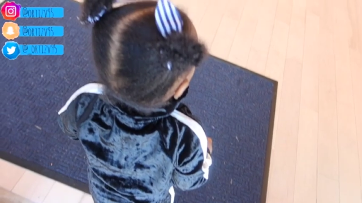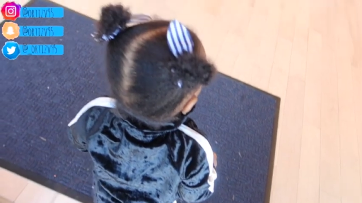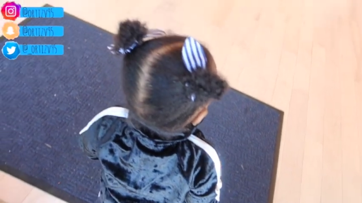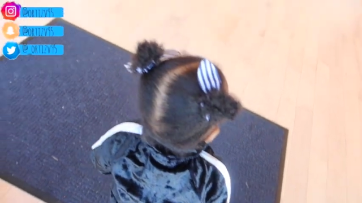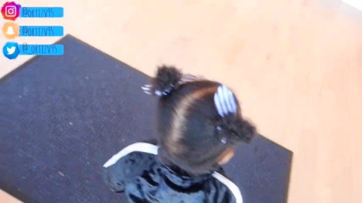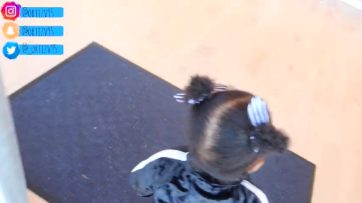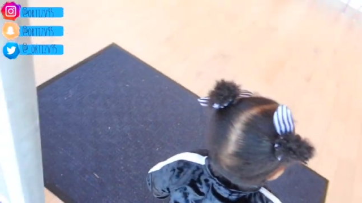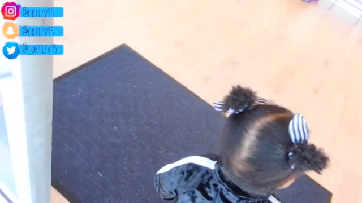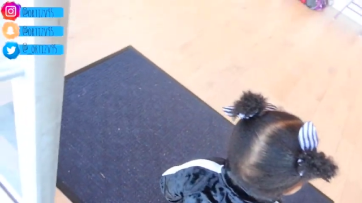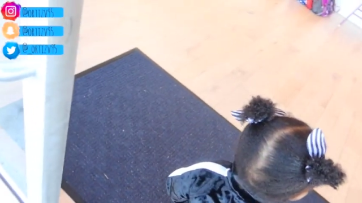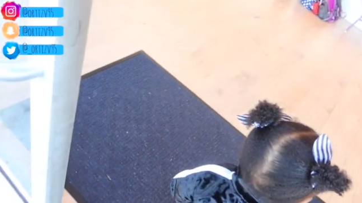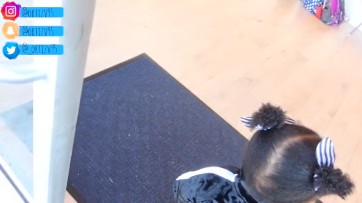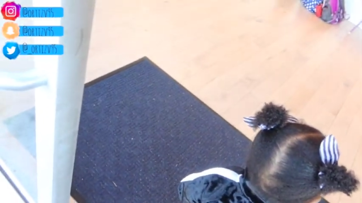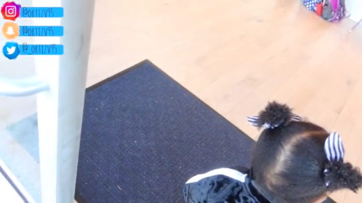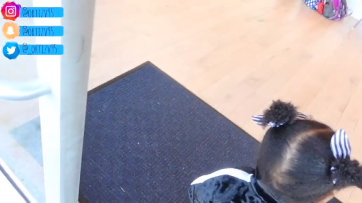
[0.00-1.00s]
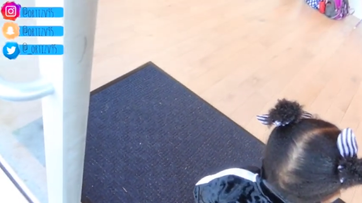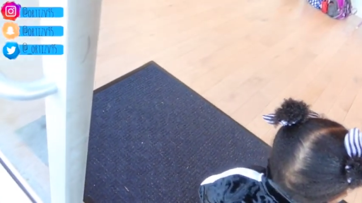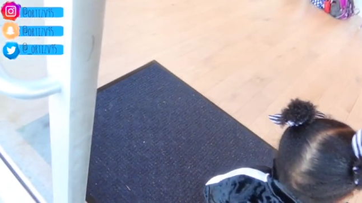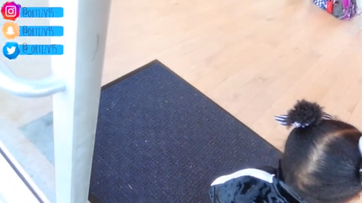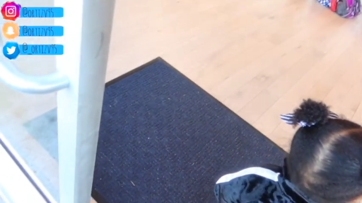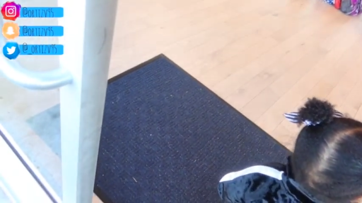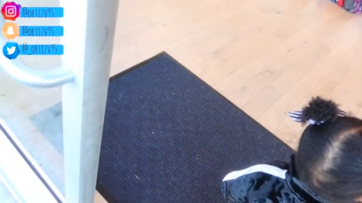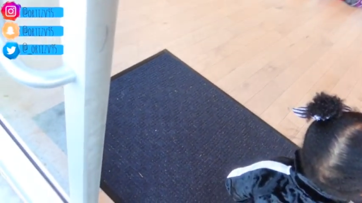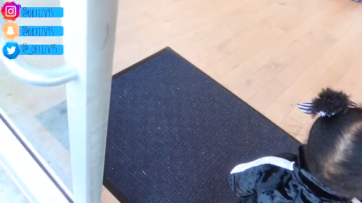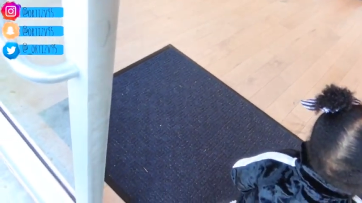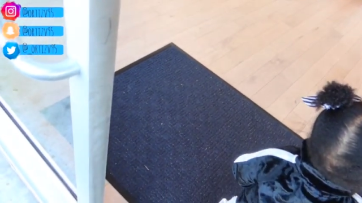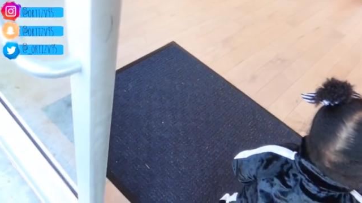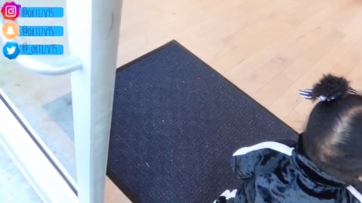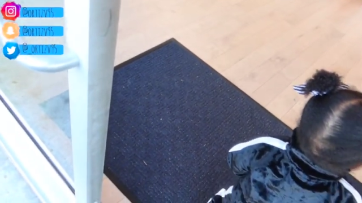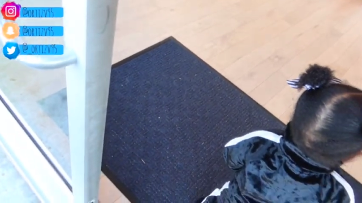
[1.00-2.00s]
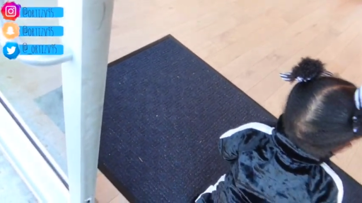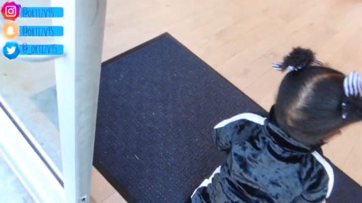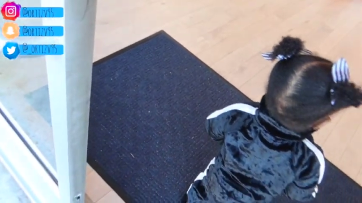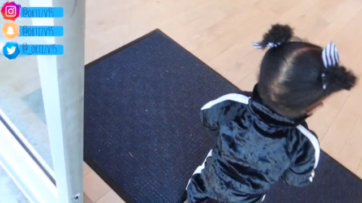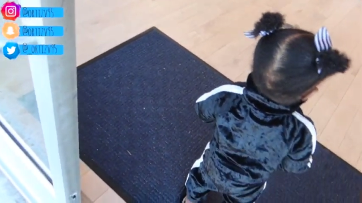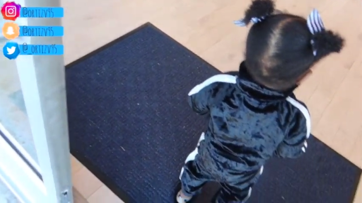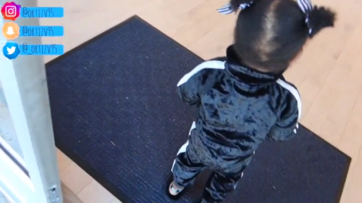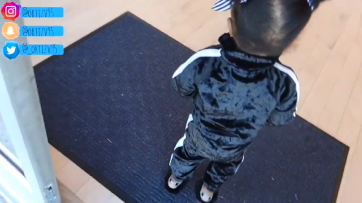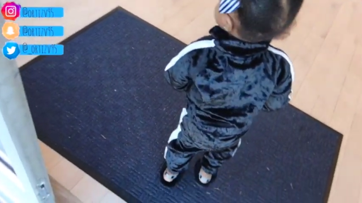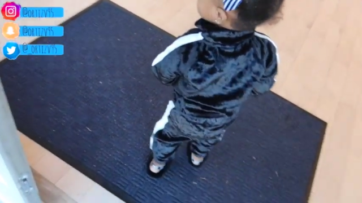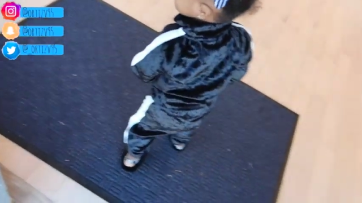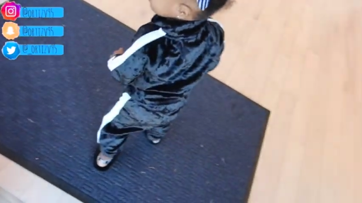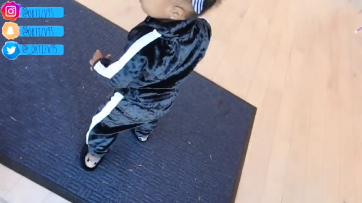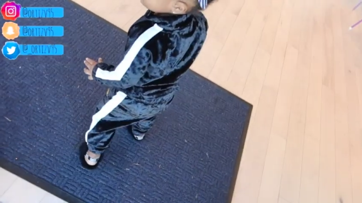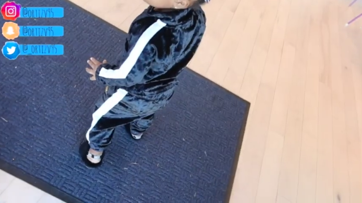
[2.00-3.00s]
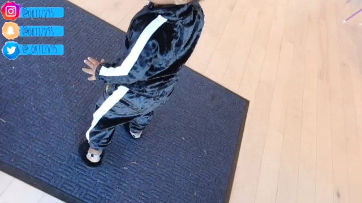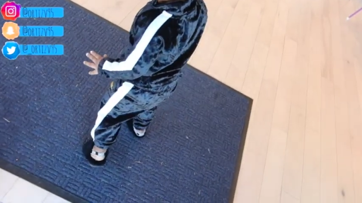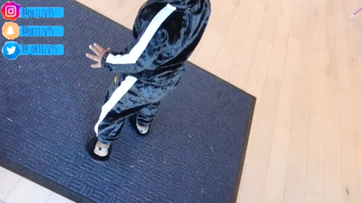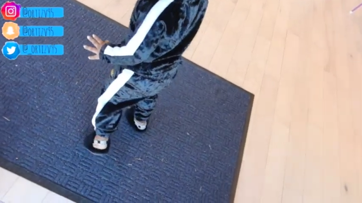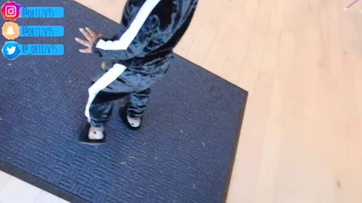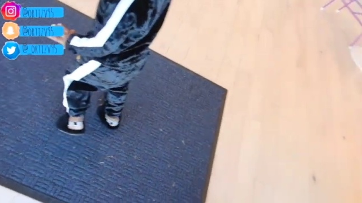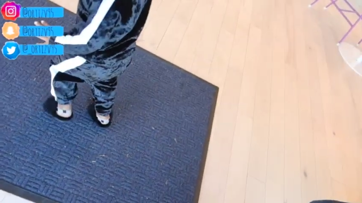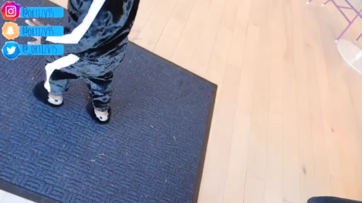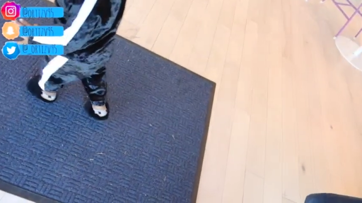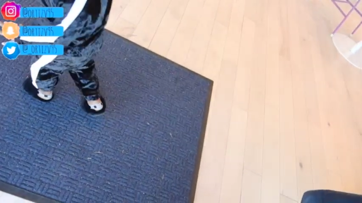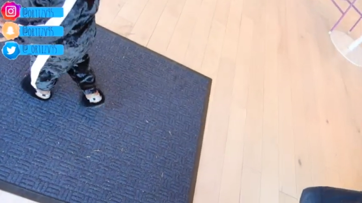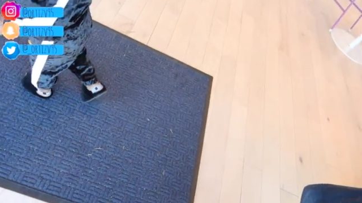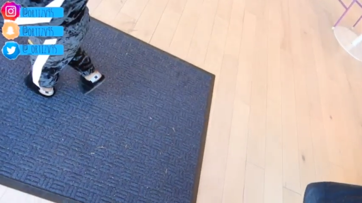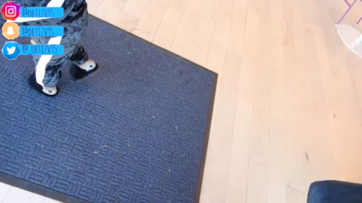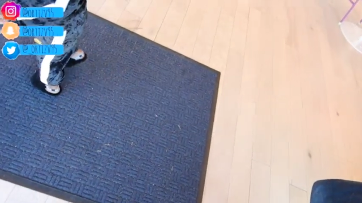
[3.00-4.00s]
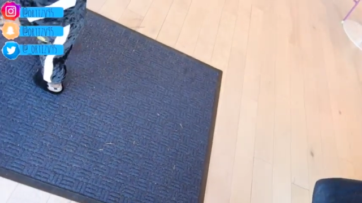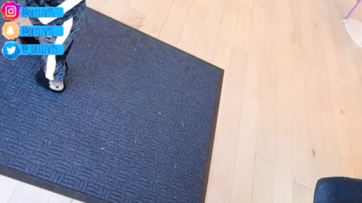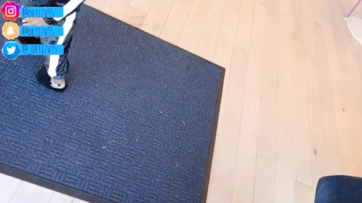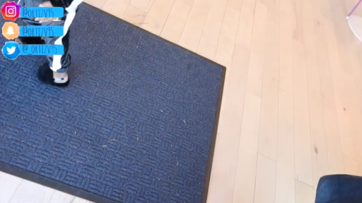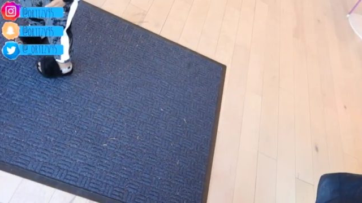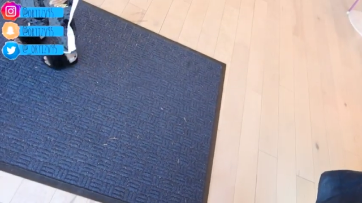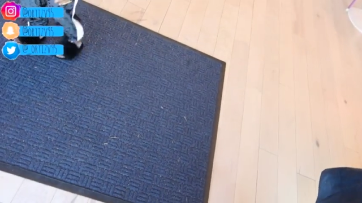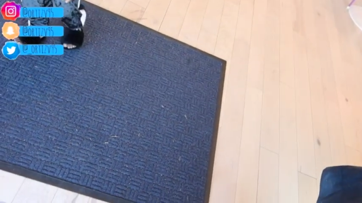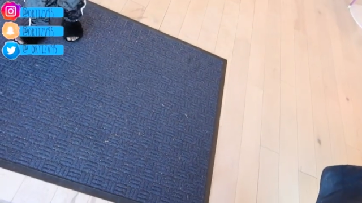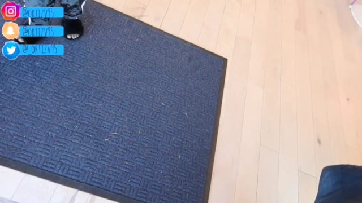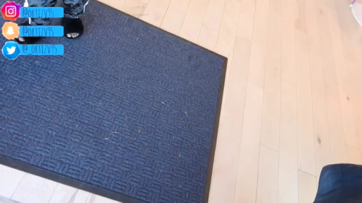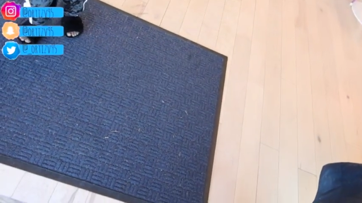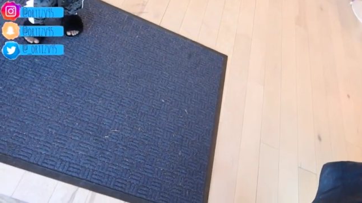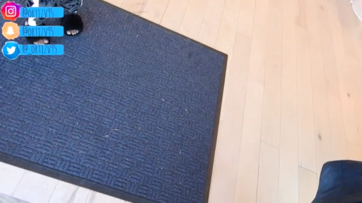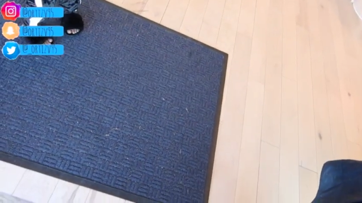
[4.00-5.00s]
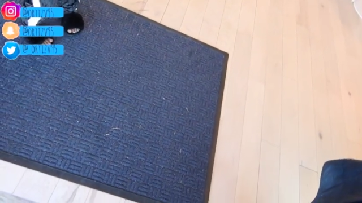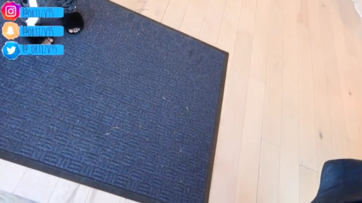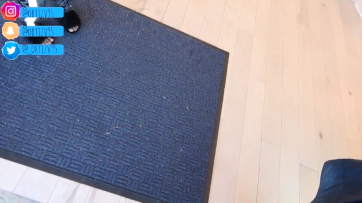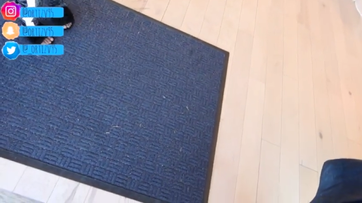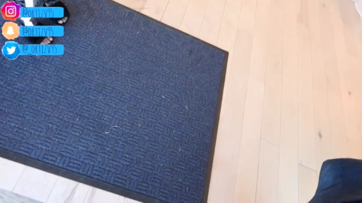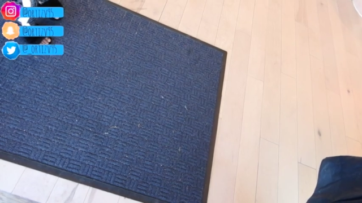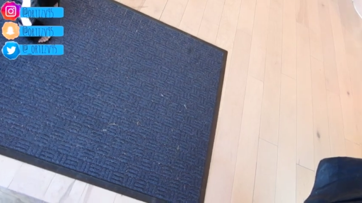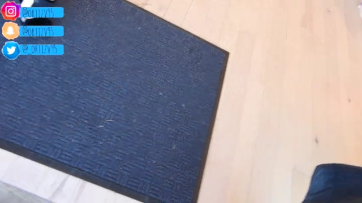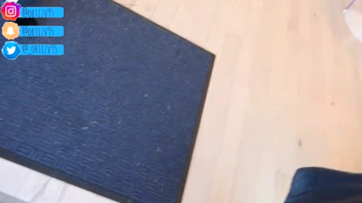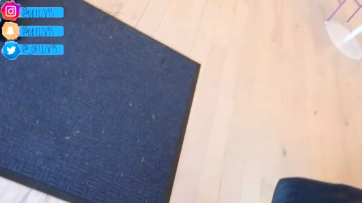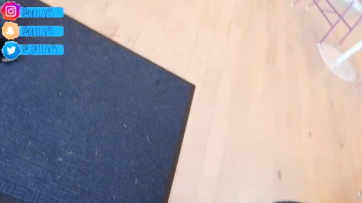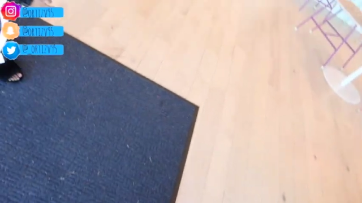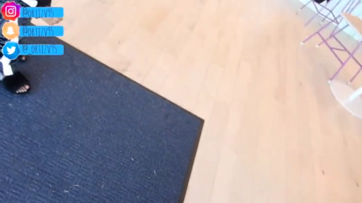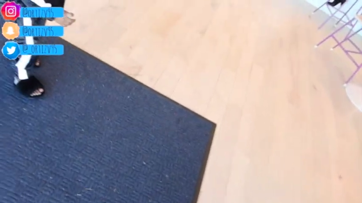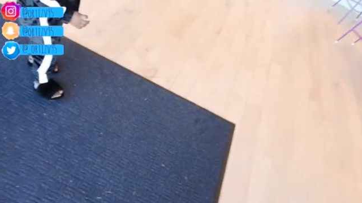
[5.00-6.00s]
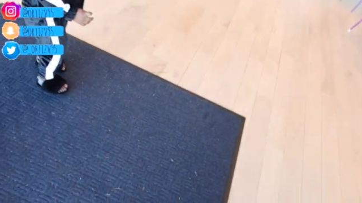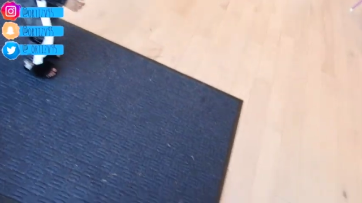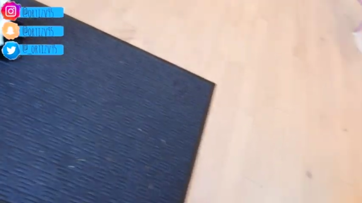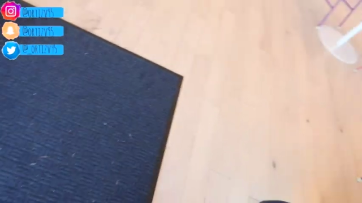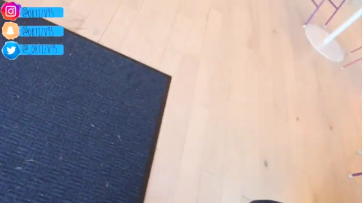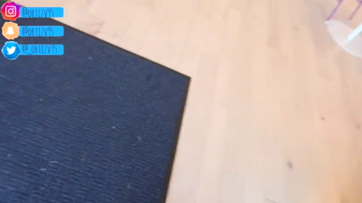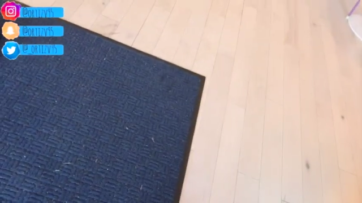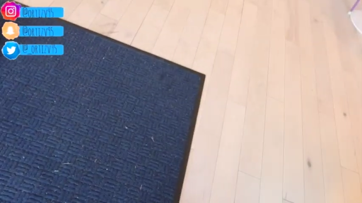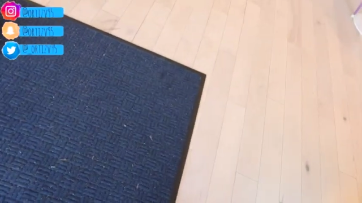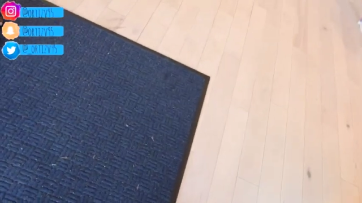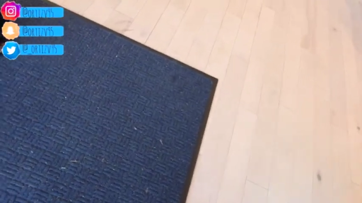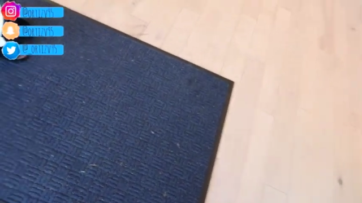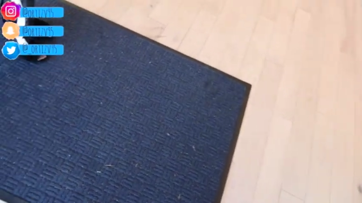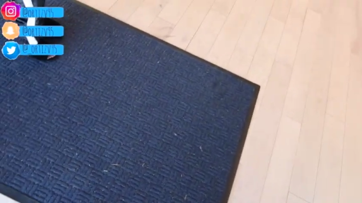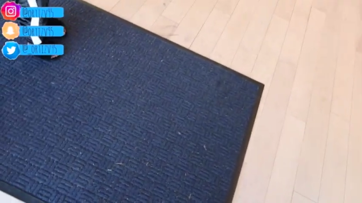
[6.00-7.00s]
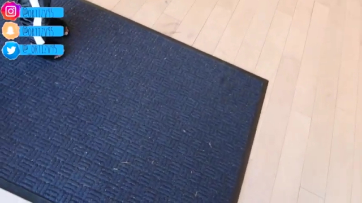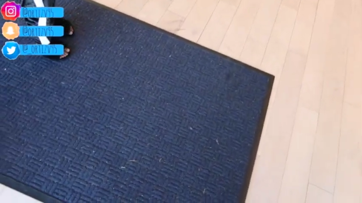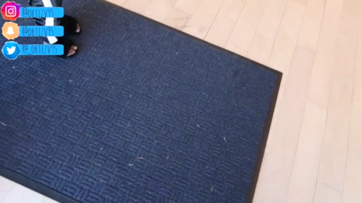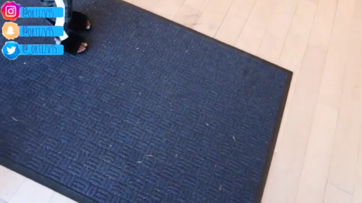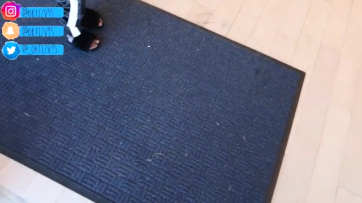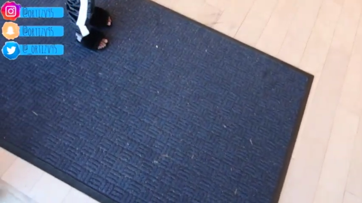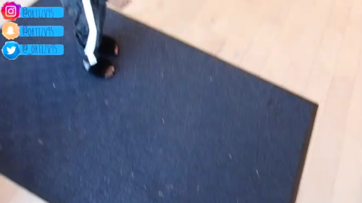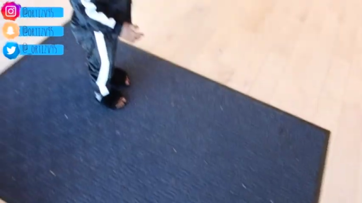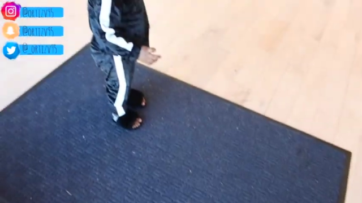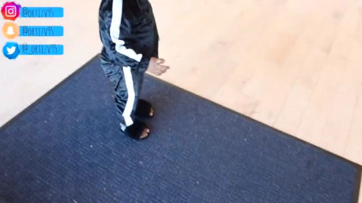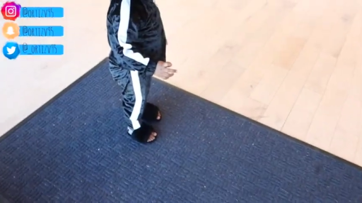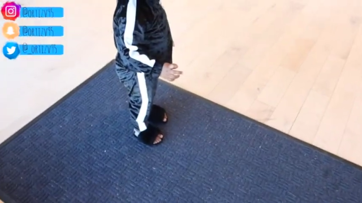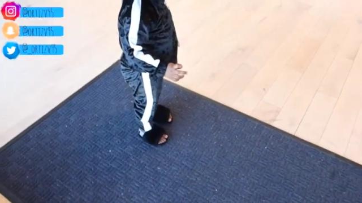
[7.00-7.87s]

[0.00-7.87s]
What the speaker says: Nobody's mouth can be seen.